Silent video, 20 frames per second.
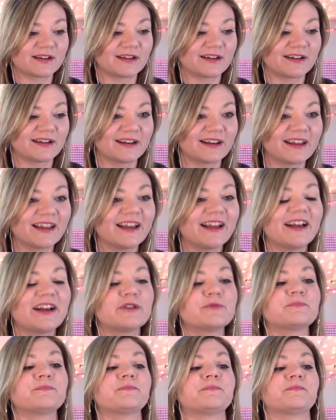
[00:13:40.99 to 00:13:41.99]

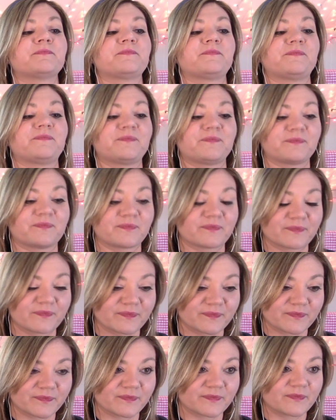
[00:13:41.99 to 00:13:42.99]
No one is speaking in this clip.